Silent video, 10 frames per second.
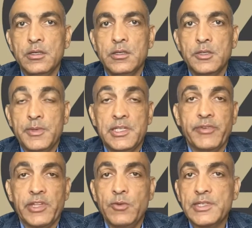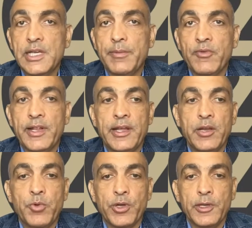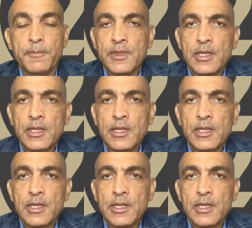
specifically what's happening right now in the market.